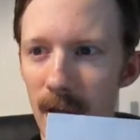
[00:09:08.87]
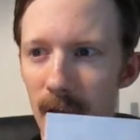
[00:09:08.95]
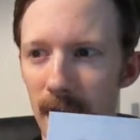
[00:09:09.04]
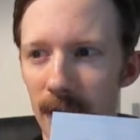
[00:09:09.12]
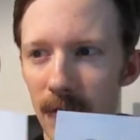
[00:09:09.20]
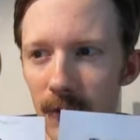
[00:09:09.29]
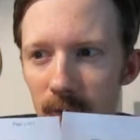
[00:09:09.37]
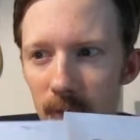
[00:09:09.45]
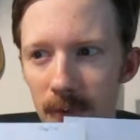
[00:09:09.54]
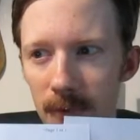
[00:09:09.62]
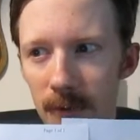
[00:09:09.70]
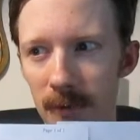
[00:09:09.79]
and those
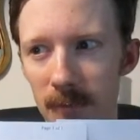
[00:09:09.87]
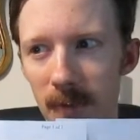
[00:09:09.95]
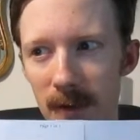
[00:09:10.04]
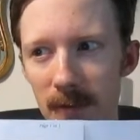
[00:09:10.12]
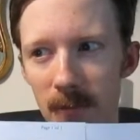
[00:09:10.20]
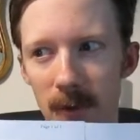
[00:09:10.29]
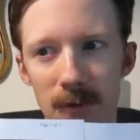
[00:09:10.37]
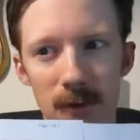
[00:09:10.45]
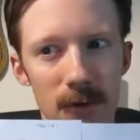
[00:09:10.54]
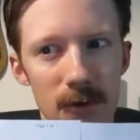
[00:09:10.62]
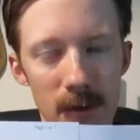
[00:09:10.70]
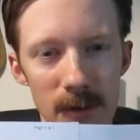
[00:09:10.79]
produced by the most
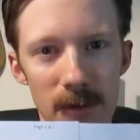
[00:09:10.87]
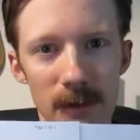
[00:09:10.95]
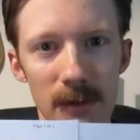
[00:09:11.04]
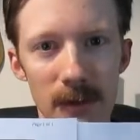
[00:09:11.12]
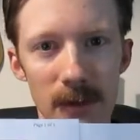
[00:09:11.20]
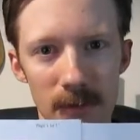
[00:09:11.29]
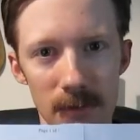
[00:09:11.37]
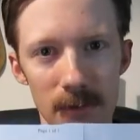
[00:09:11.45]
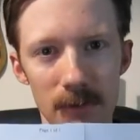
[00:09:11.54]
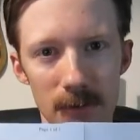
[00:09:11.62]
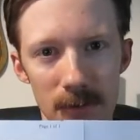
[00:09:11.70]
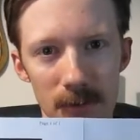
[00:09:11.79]
accredited
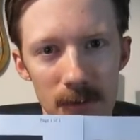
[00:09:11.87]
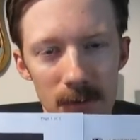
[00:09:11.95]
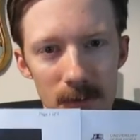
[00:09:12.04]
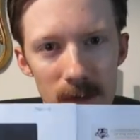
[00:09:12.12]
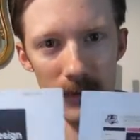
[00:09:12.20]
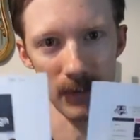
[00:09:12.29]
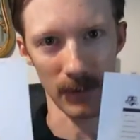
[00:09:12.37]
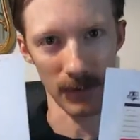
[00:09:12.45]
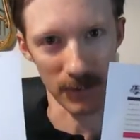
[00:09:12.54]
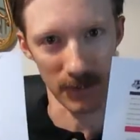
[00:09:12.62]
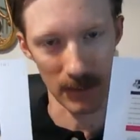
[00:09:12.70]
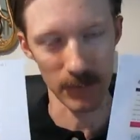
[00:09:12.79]
institutions giving the
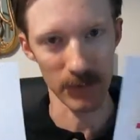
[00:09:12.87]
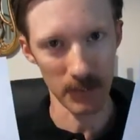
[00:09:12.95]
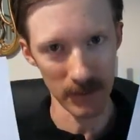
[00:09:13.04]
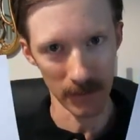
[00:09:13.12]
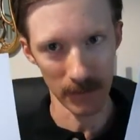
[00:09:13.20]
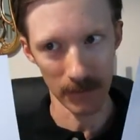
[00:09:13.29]
same spiel.